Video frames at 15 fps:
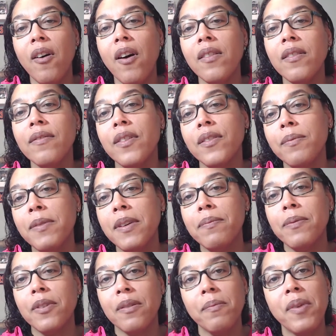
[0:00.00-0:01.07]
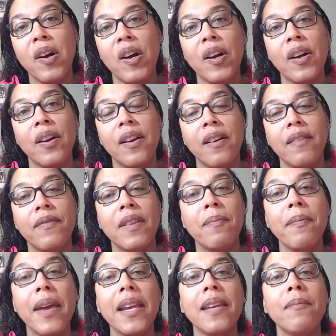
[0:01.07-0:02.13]
all of those people are part of the
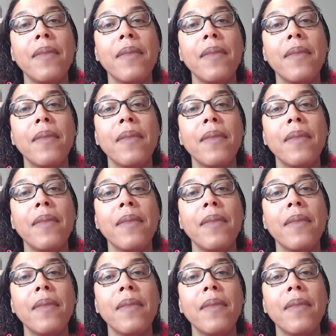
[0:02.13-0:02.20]
many,